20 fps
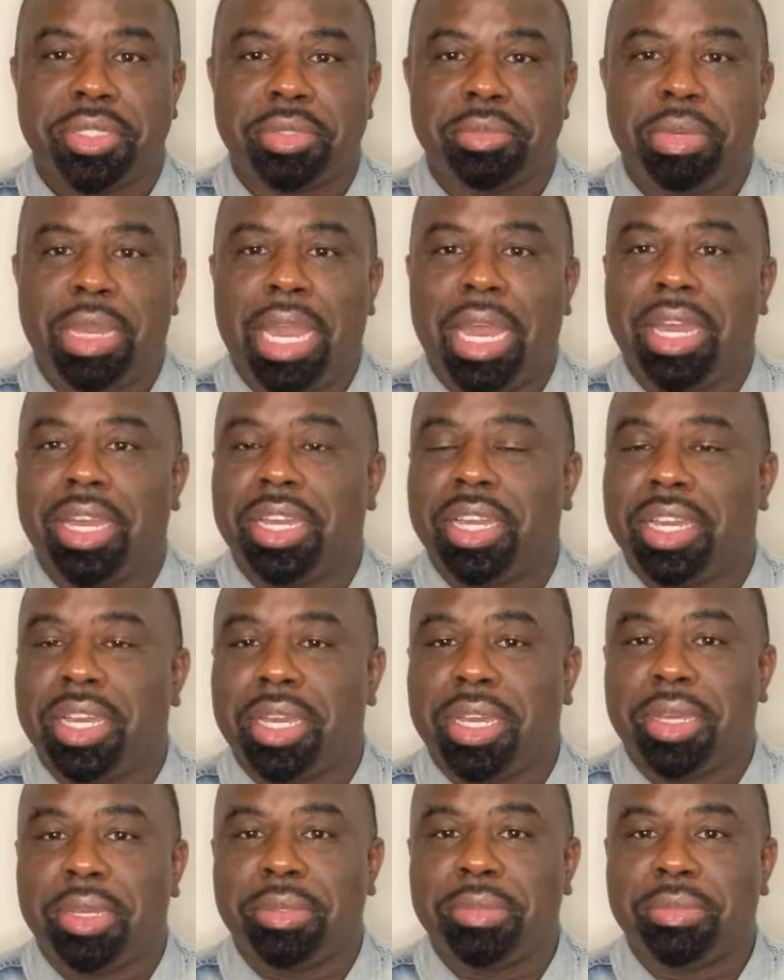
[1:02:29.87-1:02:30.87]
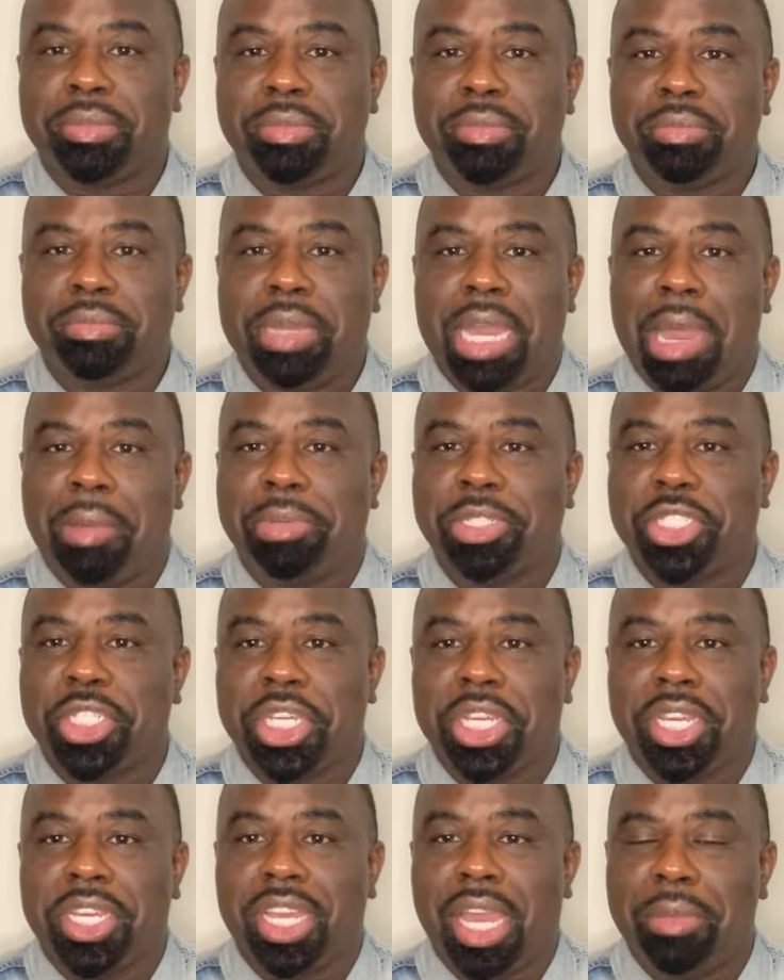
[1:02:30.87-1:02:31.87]
Papa
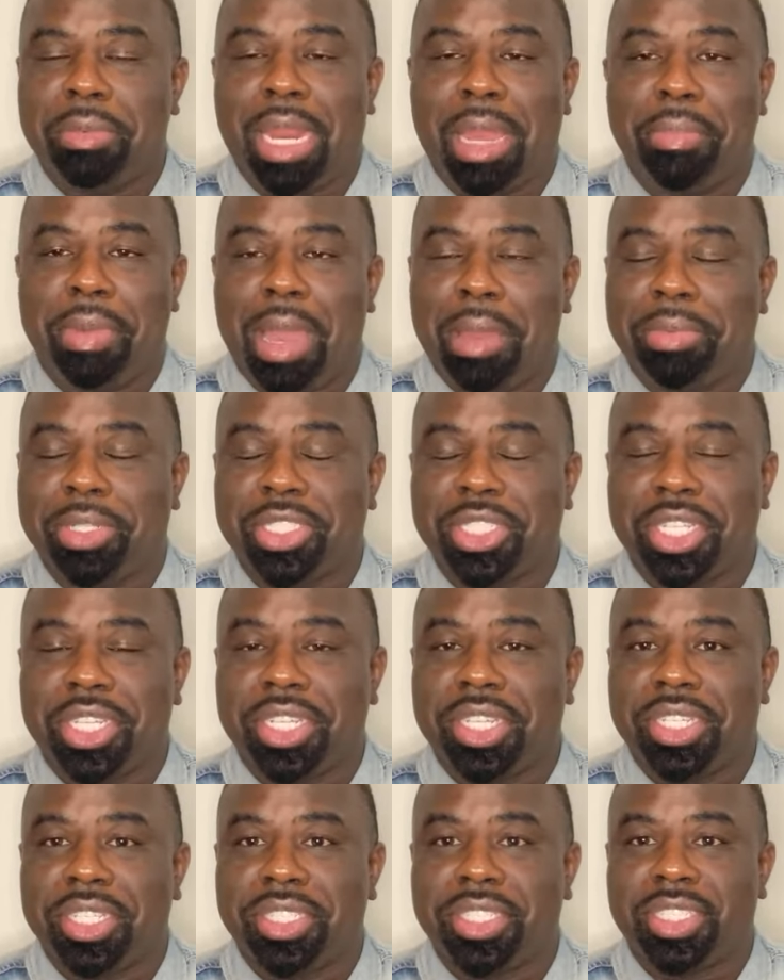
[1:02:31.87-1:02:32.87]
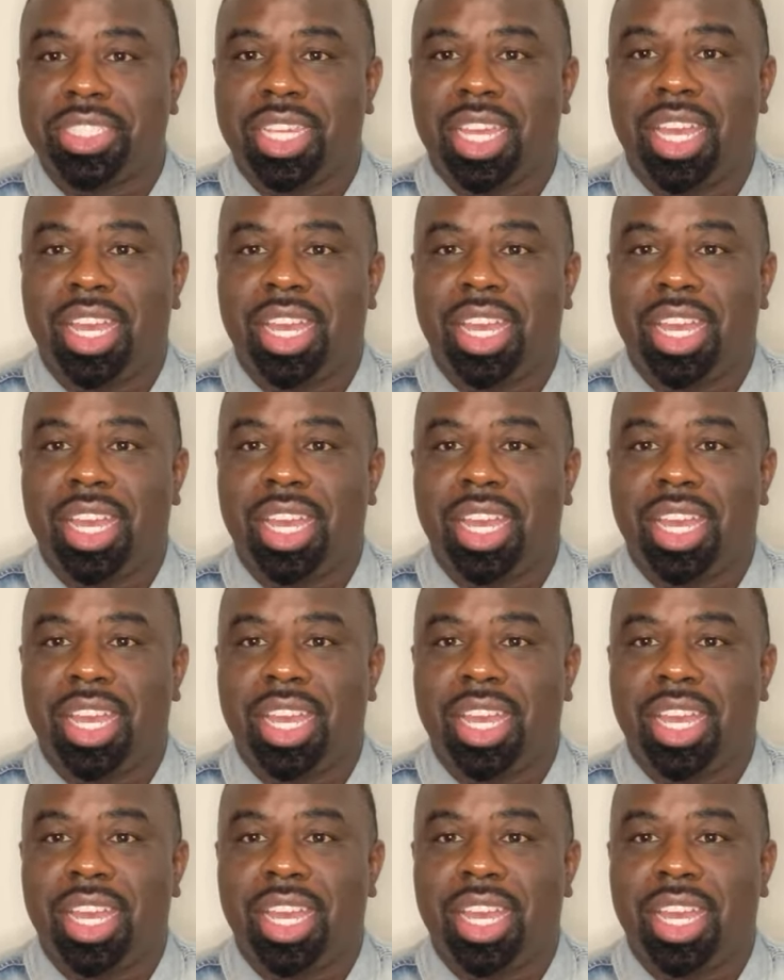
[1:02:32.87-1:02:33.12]
John's. I'm not Papa John's.